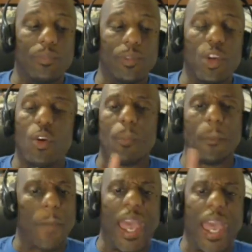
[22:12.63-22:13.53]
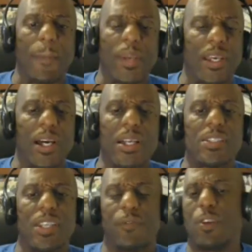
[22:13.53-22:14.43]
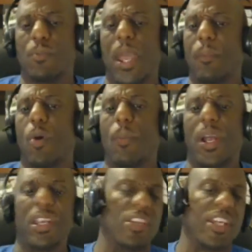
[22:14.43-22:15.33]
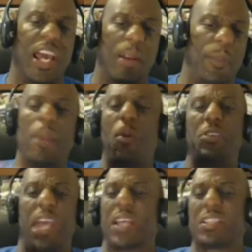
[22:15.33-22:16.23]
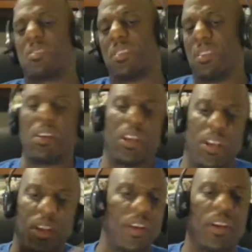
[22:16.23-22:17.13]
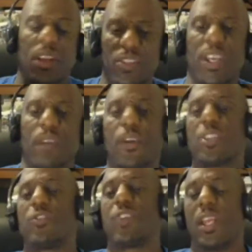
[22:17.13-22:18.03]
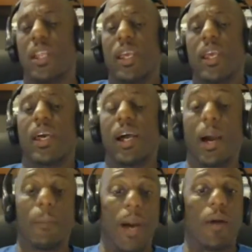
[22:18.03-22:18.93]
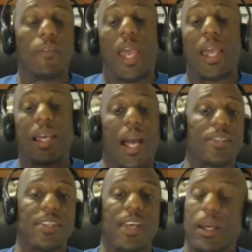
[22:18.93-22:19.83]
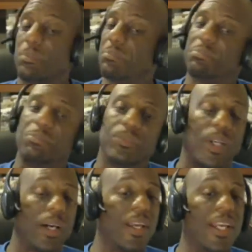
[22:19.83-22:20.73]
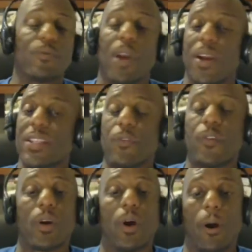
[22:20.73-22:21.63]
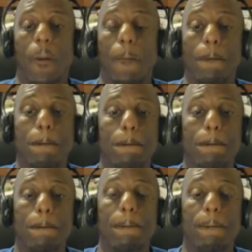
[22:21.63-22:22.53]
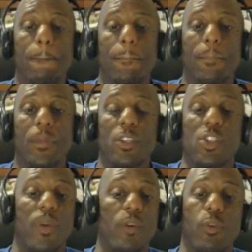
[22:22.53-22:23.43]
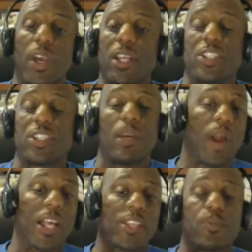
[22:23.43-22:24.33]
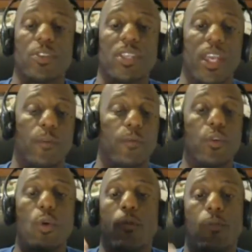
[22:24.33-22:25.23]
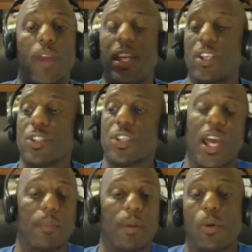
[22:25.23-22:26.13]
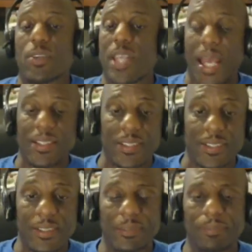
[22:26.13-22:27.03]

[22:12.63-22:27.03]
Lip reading: you're mad because if you make more money, then you got to pay more taxes. And you get frustrated about that concept. Well, it's very difficult to be rich and prosperous if you are afraid that you got to pay more taxes.